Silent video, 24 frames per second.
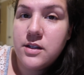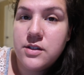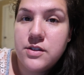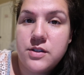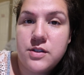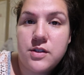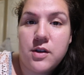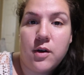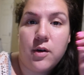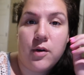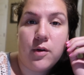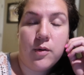
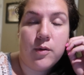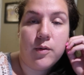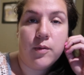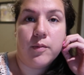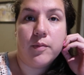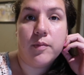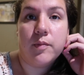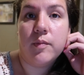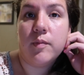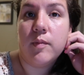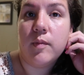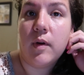So
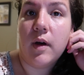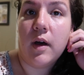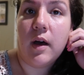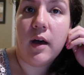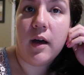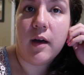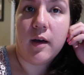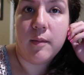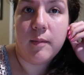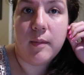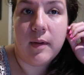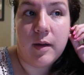
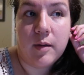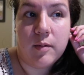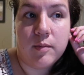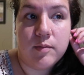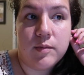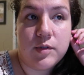um, it,